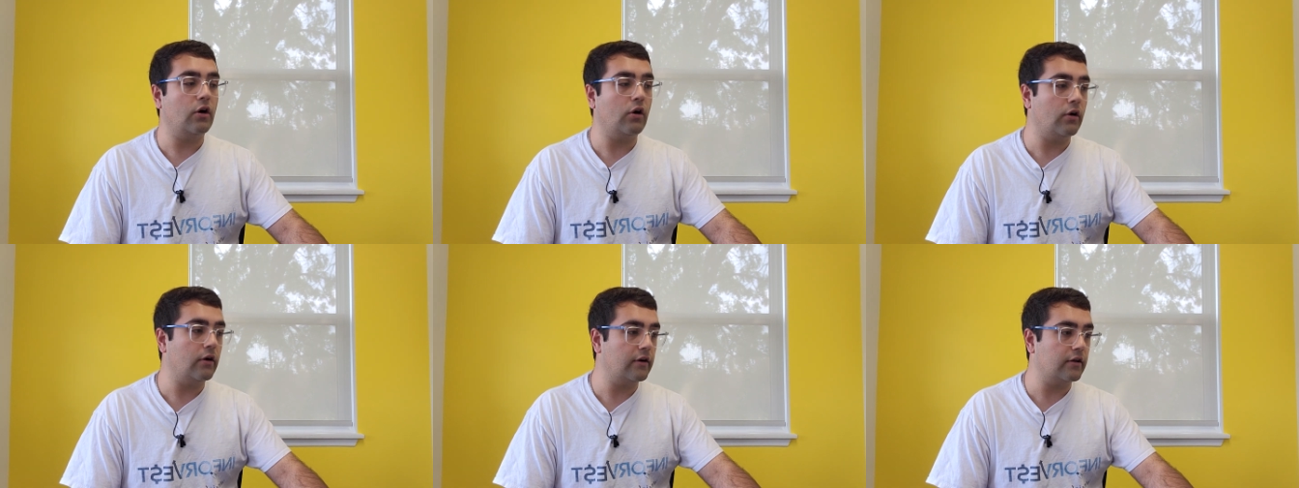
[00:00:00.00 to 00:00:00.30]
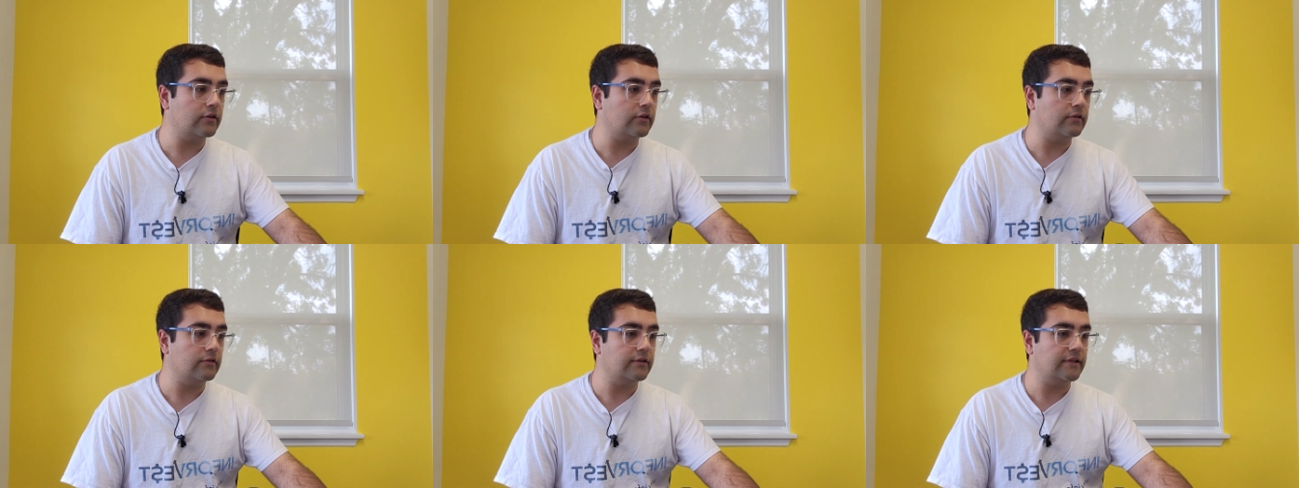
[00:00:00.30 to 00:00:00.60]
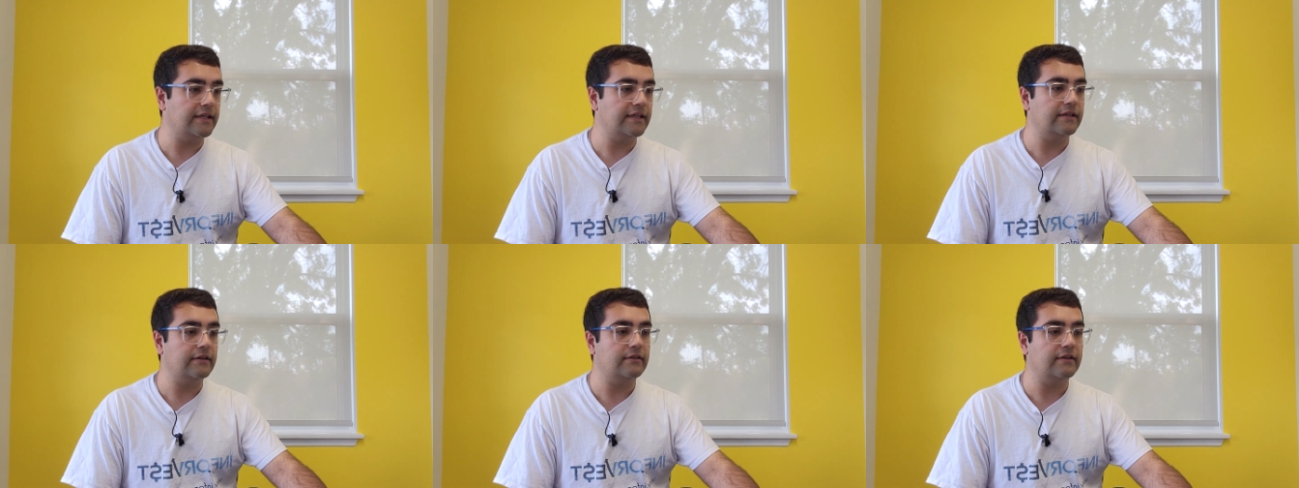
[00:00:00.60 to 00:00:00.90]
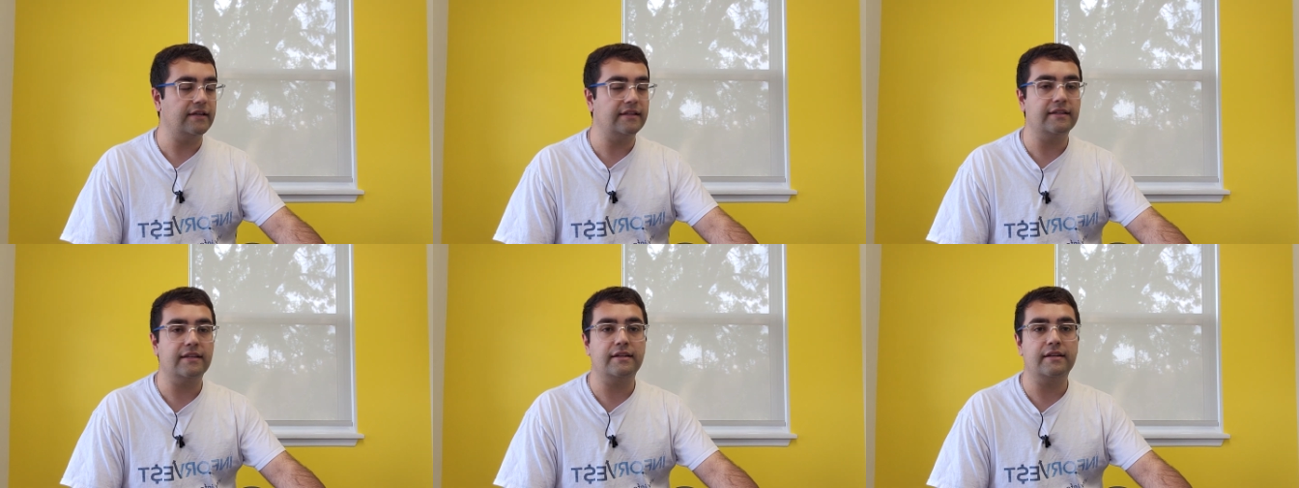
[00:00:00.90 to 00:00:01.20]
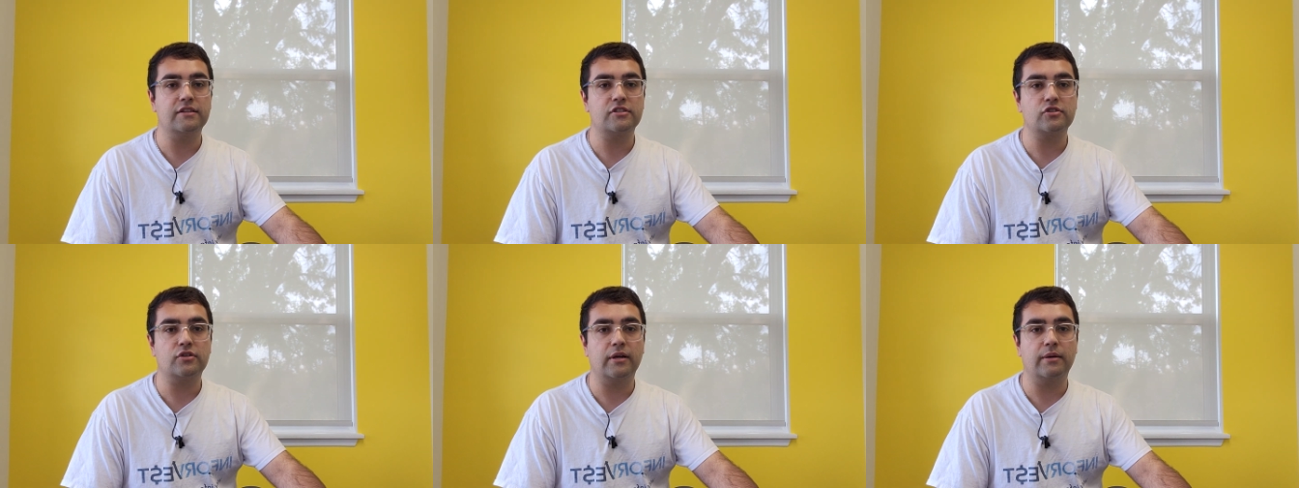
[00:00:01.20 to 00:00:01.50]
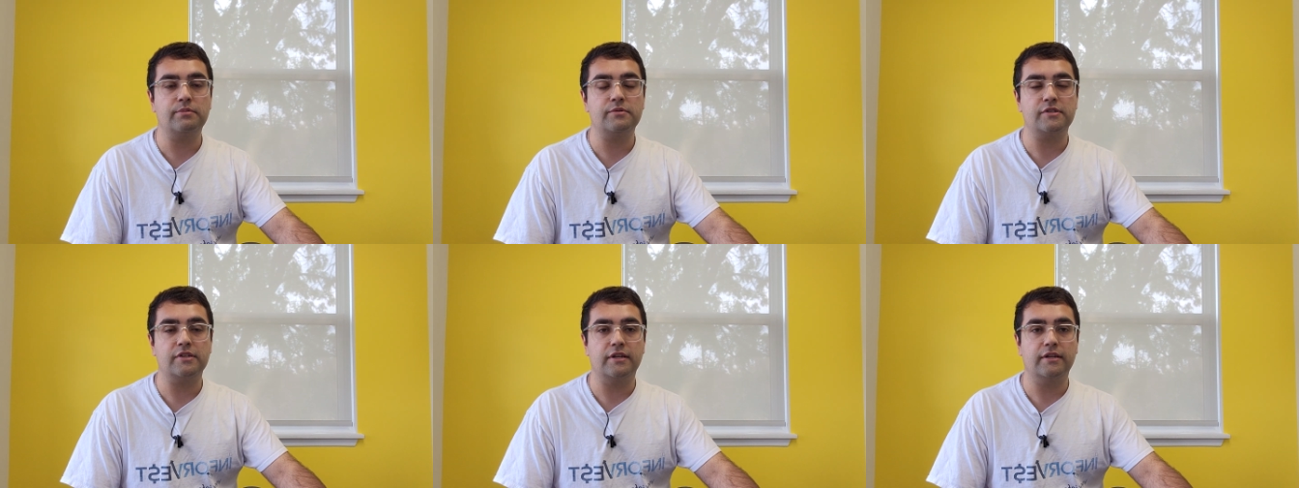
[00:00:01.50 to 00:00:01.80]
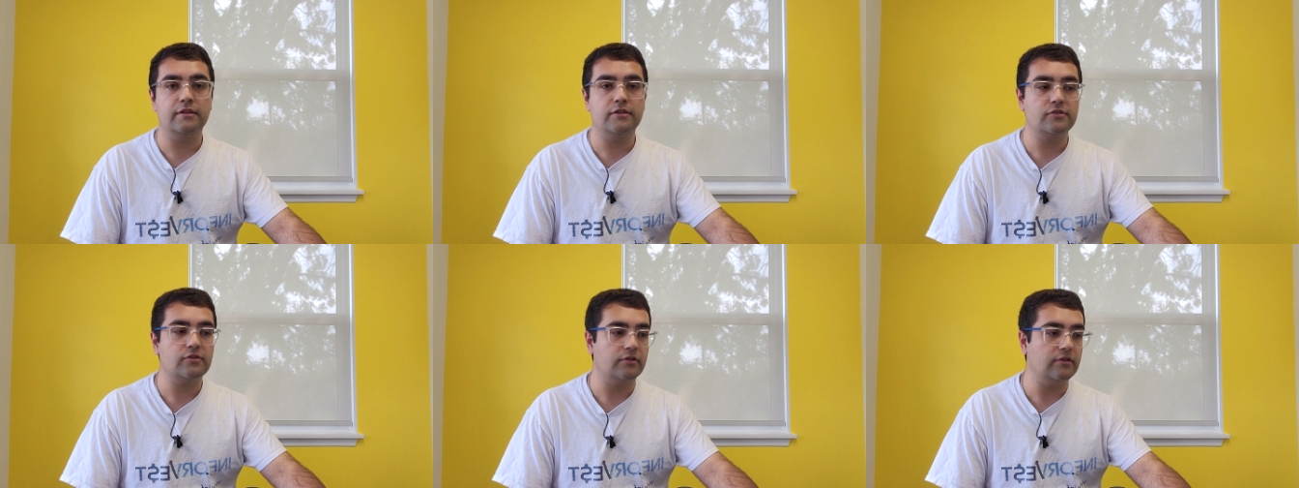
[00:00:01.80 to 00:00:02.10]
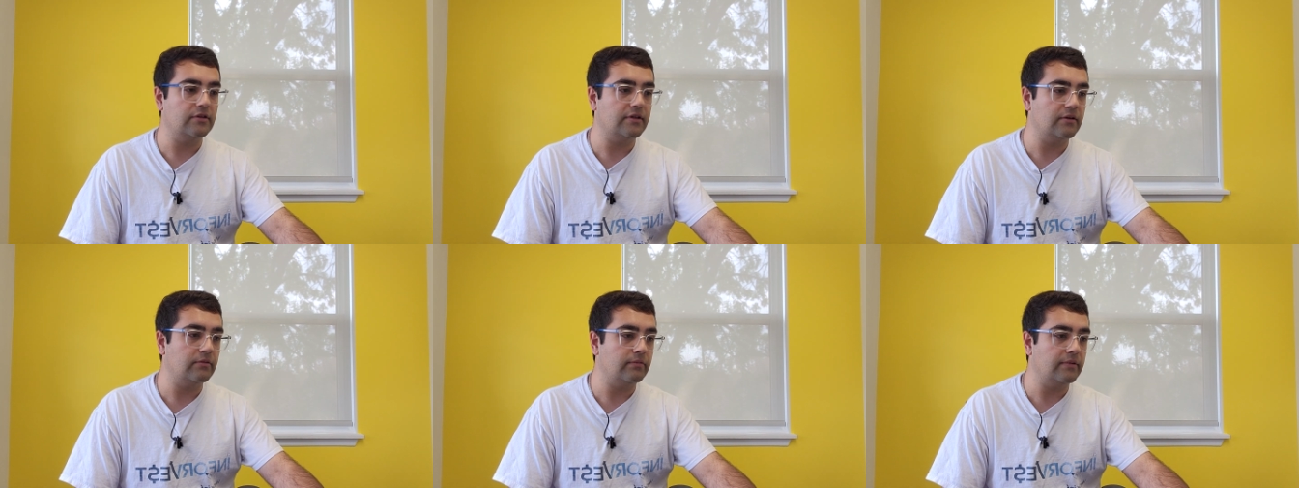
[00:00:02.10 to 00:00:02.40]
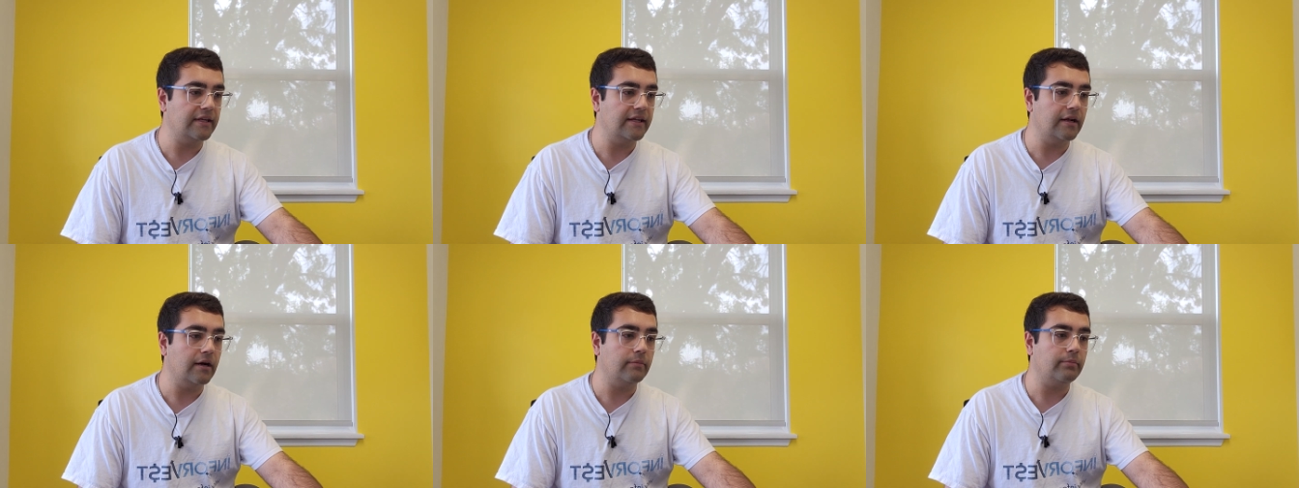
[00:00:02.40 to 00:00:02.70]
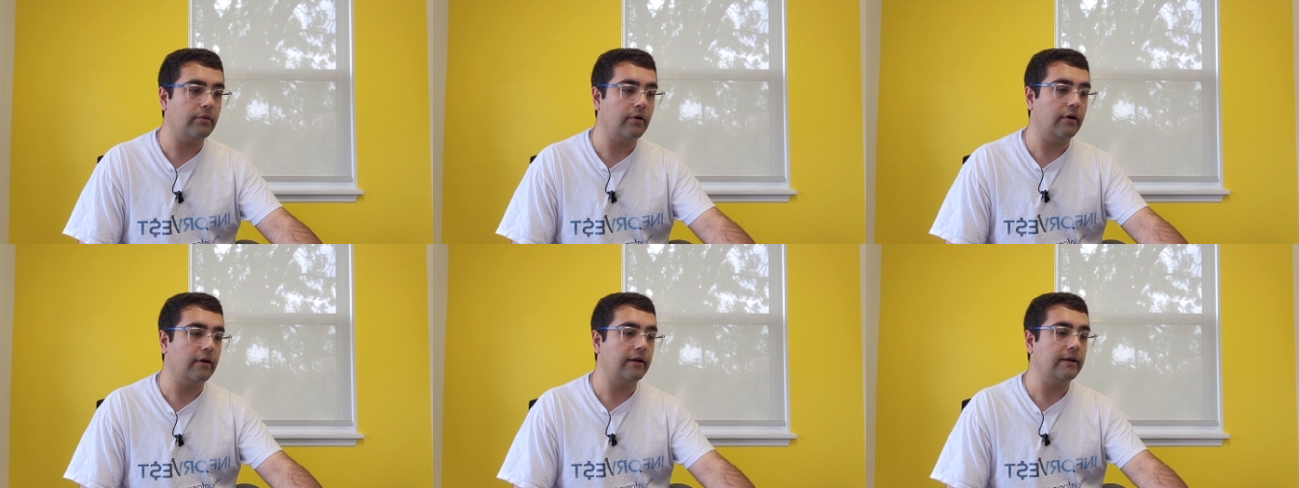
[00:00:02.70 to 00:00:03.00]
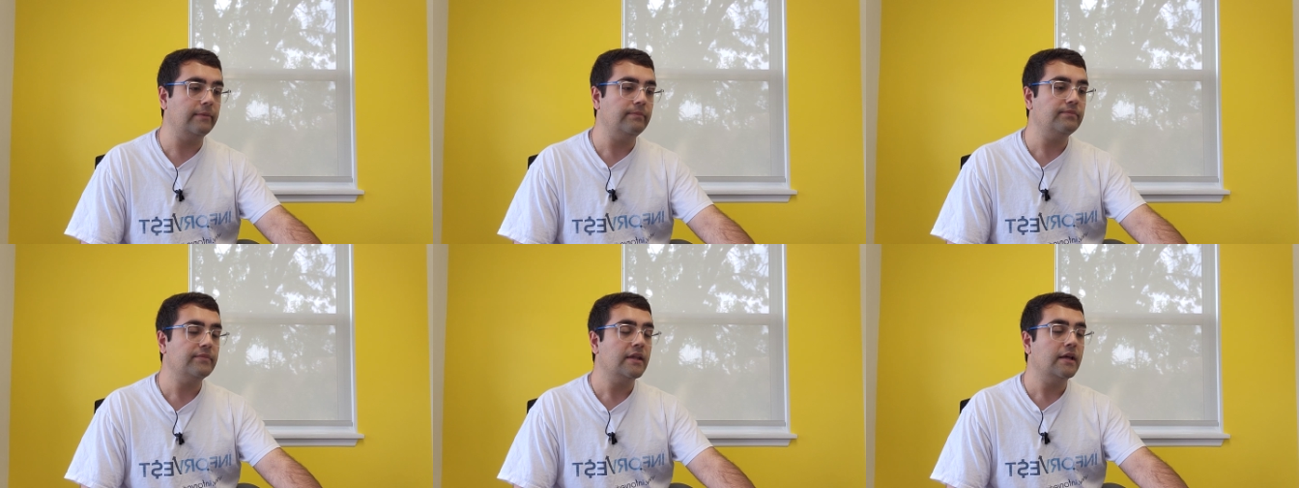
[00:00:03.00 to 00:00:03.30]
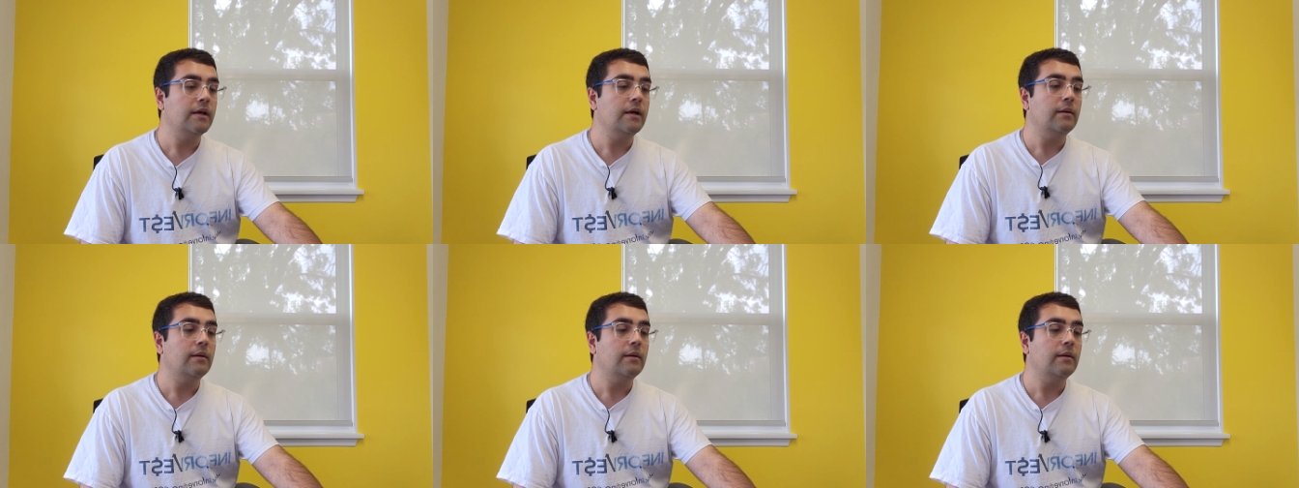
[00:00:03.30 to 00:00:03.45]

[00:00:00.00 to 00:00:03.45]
article here in the description so you could read up on it.